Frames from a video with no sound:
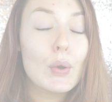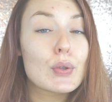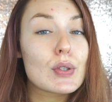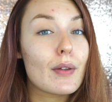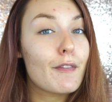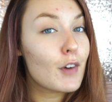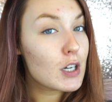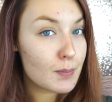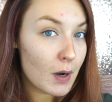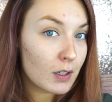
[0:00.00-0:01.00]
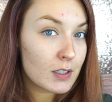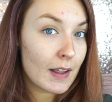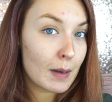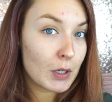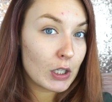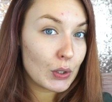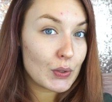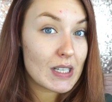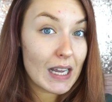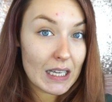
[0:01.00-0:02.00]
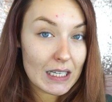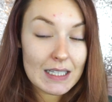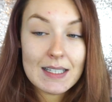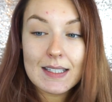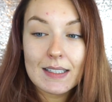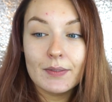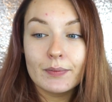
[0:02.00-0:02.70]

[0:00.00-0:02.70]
So the first product that I'm going to use is